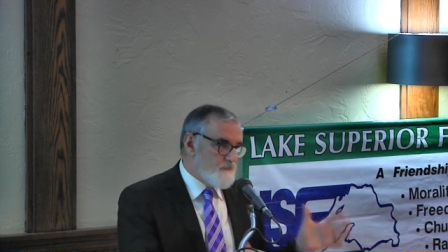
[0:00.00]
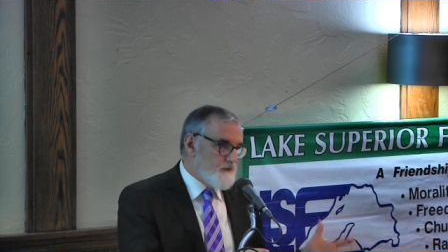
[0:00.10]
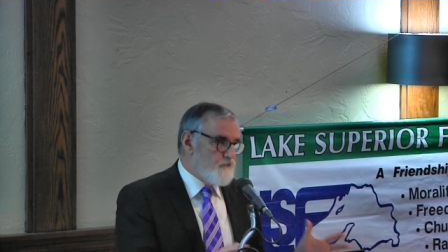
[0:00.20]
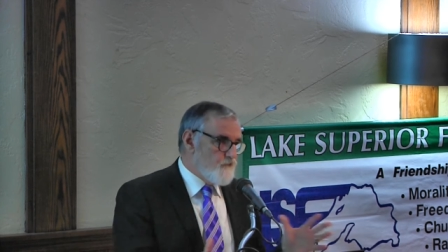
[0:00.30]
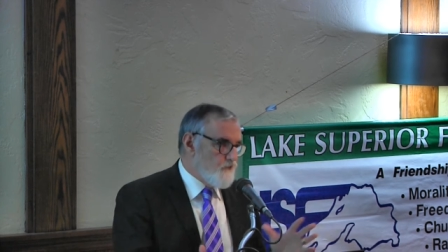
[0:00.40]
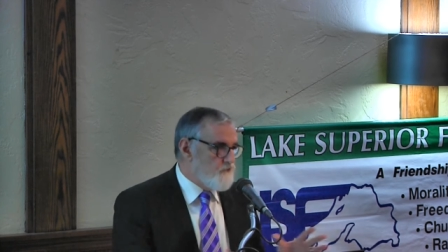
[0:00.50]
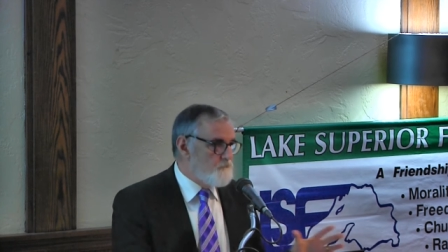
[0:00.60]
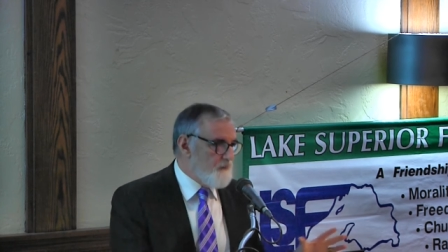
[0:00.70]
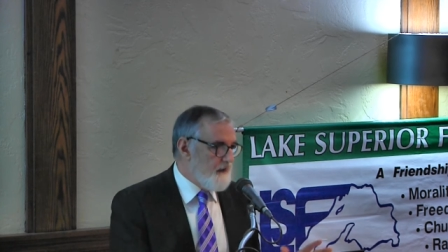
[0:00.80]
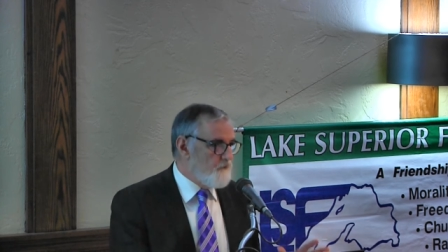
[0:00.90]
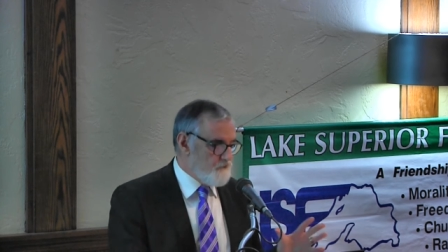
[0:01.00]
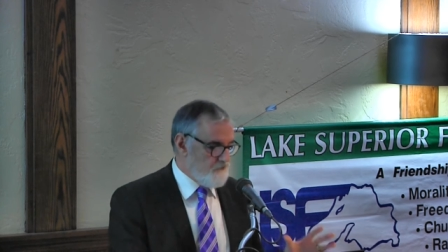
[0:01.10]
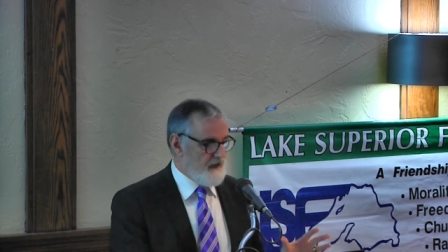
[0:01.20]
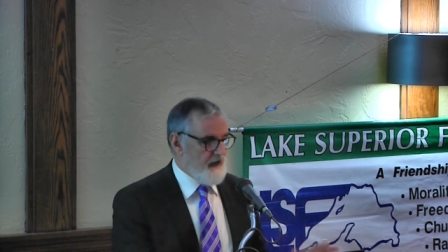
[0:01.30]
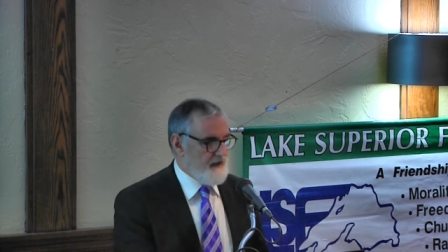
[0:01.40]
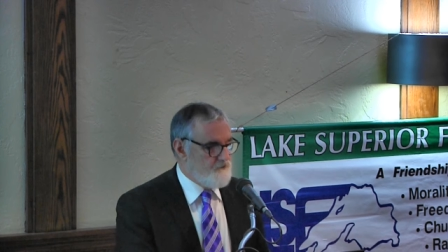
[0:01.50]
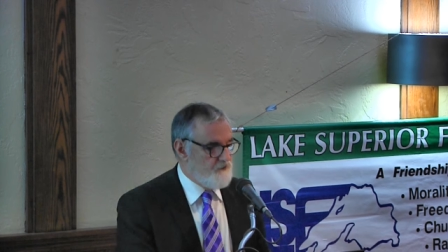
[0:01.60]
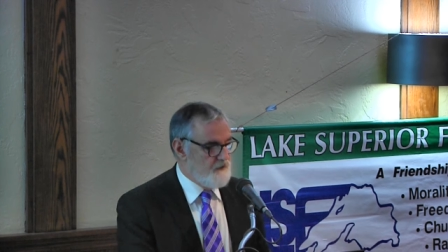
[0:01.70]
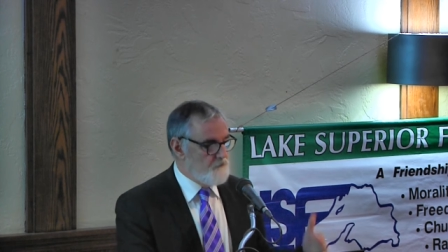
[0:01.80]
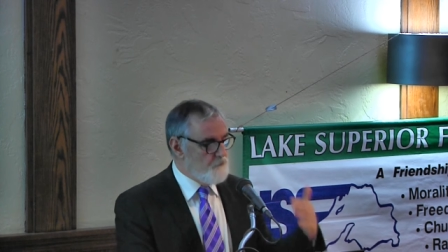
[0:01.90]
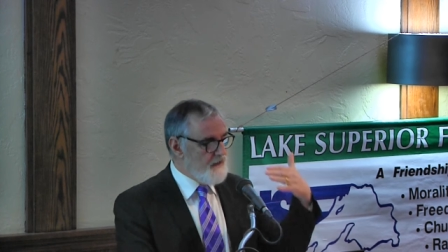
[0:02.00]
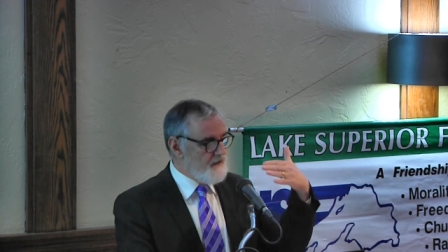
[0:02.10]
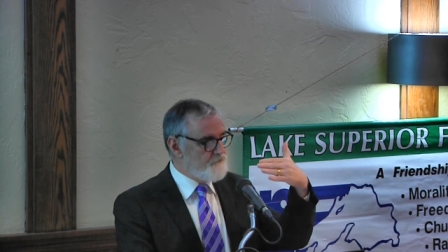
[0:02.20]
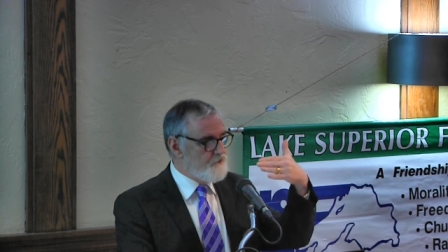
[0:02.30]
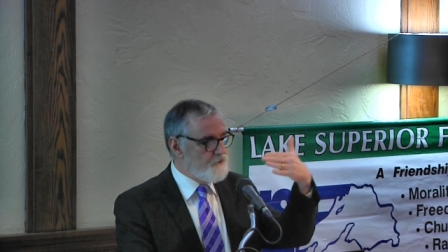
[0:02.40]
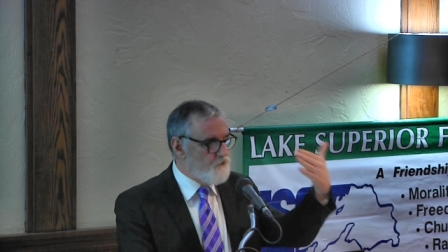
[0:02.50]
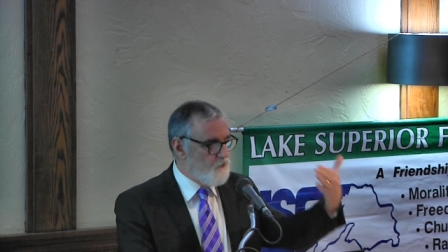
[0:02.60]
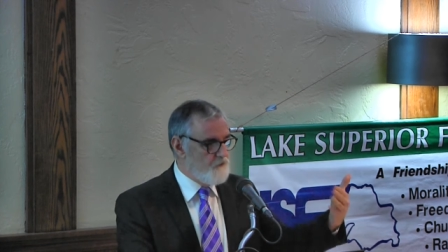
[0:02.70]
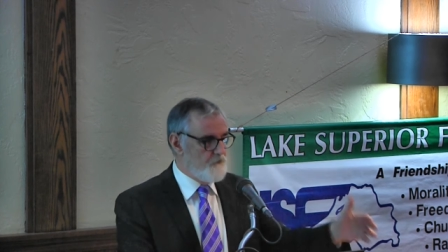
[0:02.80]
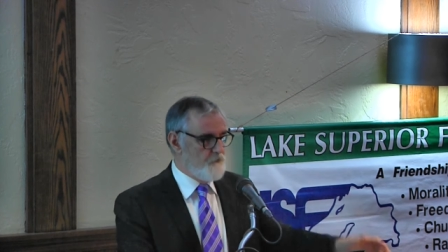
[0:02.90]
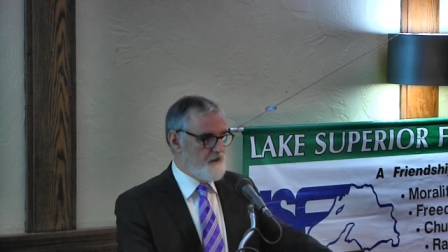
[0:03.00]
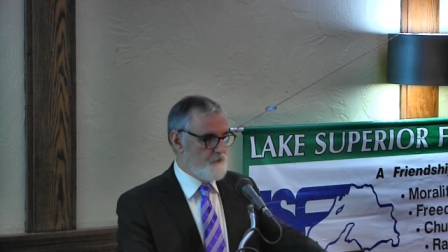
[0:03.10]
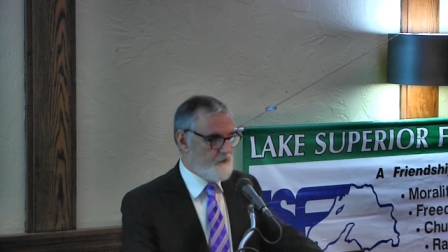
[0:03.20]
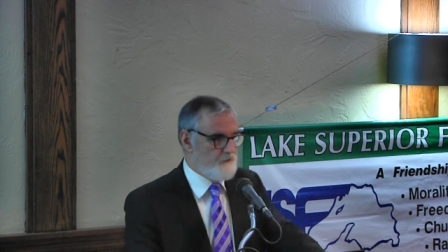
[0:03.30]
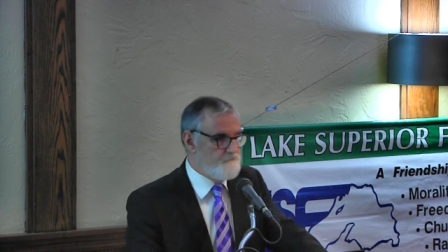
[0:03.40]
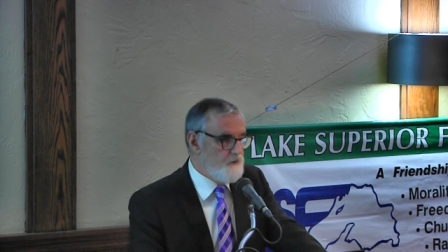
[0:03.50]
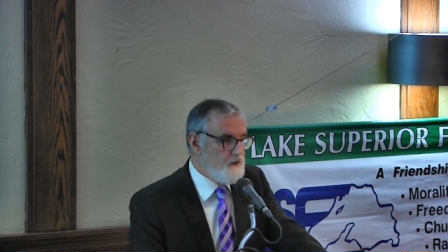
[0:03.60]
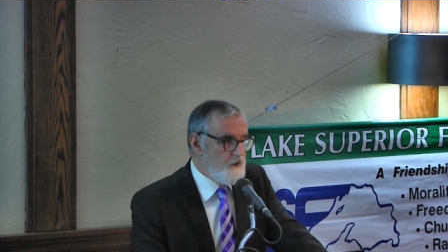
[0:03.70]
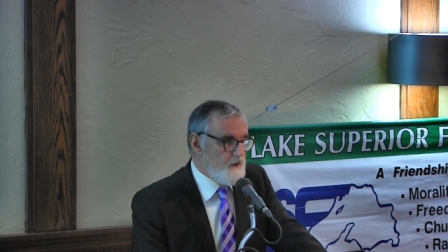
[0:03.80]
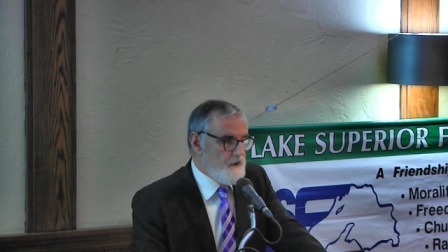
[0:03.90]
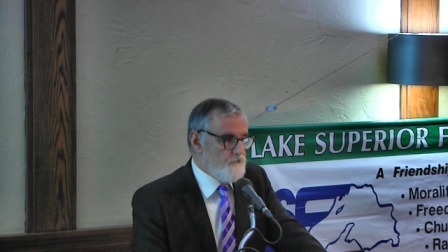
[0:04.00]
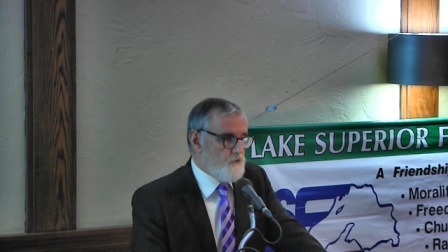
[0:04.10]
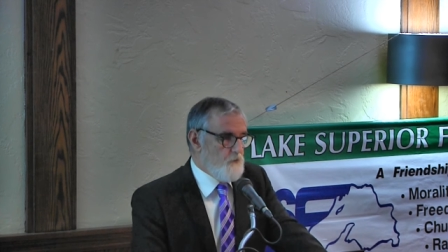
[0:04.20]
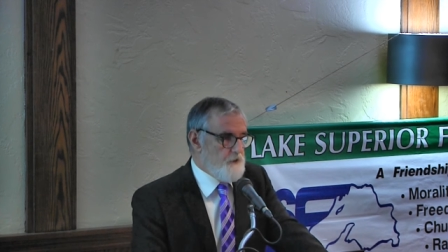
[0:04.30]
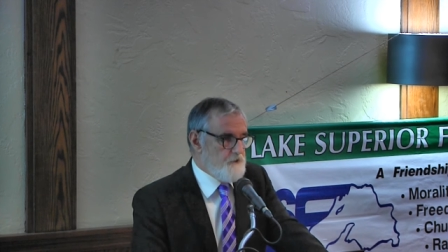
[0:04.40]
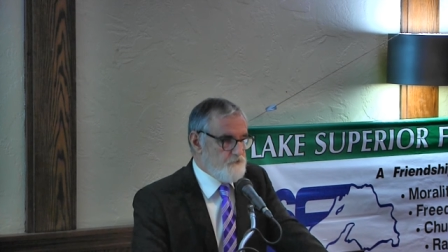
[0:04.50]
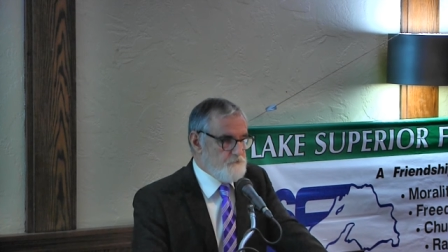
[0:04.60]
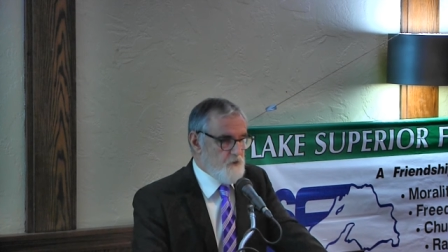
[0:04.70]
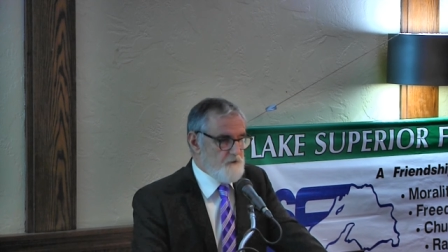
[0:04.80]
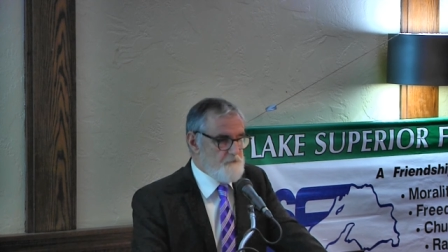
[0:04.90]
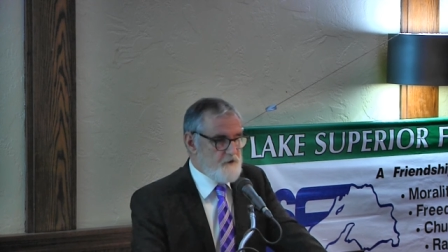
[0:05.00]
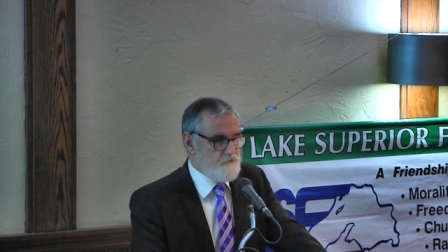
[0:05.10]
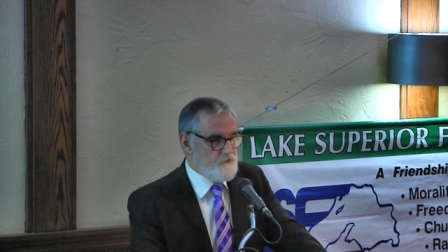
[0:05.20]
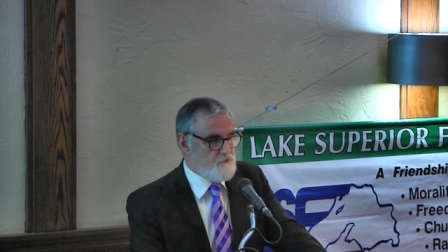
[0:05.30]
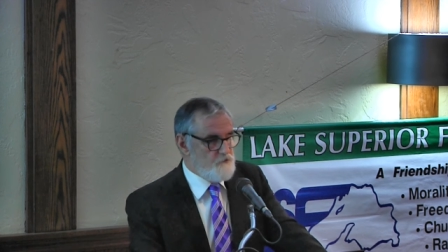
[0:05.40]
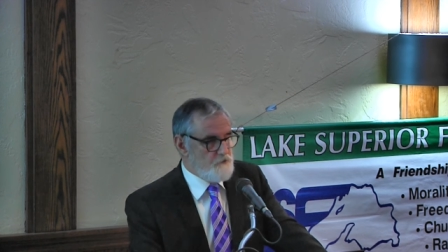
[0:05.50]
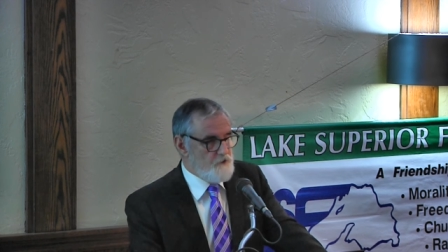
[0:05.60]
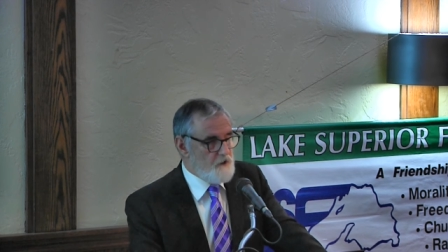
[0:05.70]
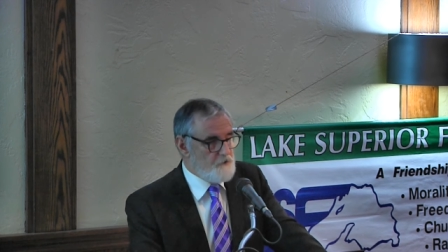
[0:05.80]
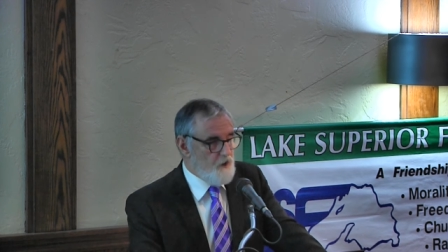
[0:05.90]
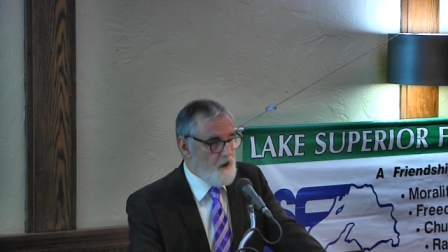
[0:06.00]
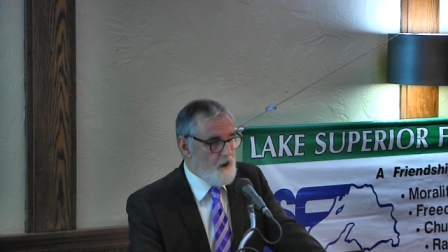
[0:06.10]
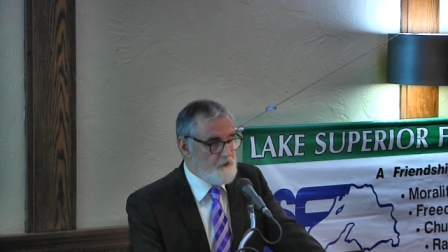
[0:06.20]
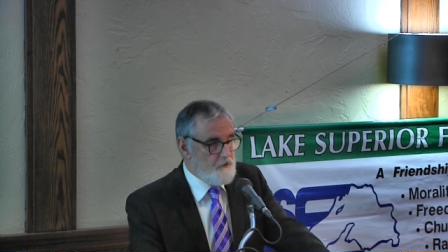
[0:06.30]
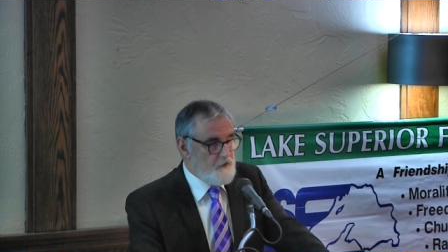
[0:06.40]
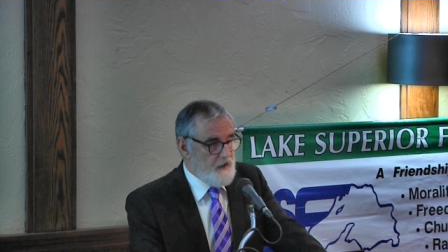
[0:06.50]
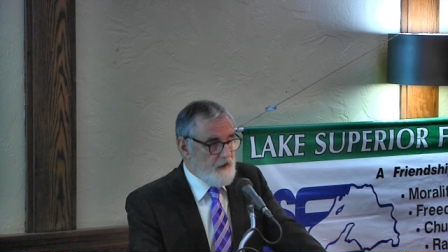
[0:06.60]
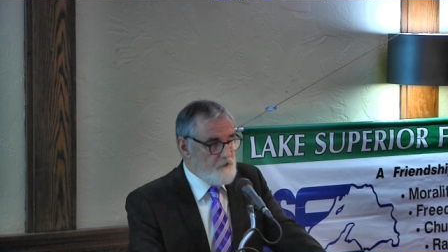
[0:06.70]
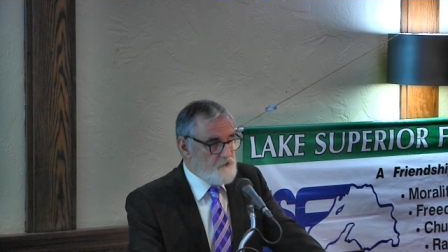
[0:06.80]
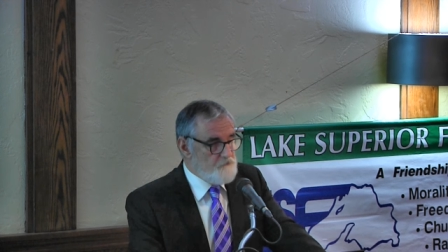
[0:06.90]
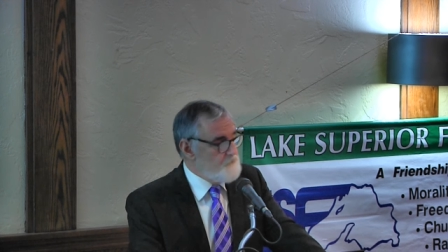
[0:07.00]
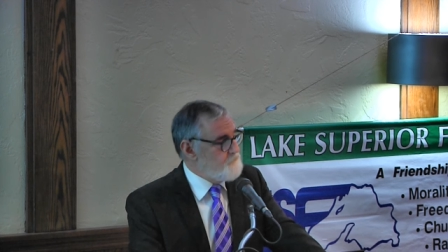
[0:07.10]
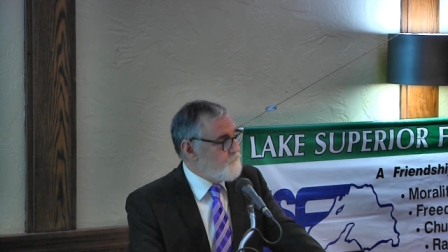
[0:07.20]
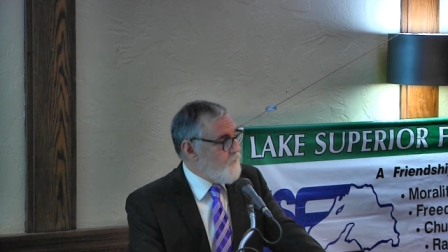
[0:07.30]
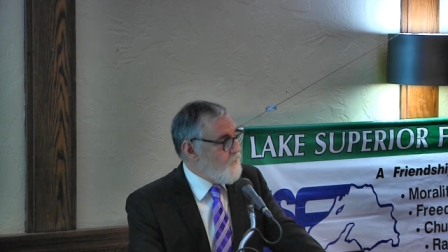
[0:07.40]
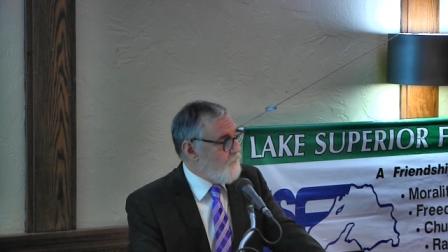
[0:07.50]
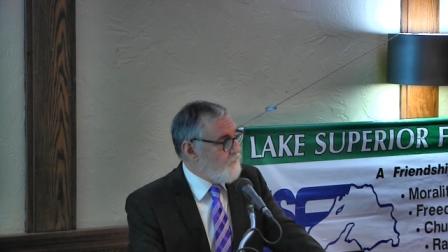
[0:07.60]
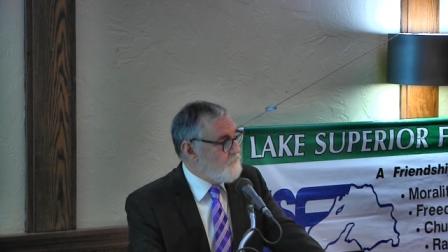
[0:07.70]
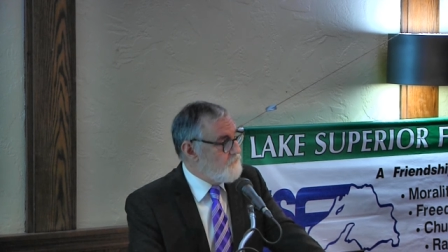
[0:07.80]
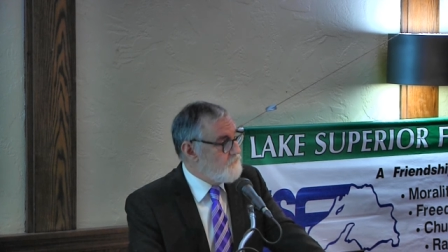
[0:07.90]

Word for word: It's just balancing act, and we have to ignore the rhetoric. Here's a whole bunch more. Imagine you're not God and you might be wrong.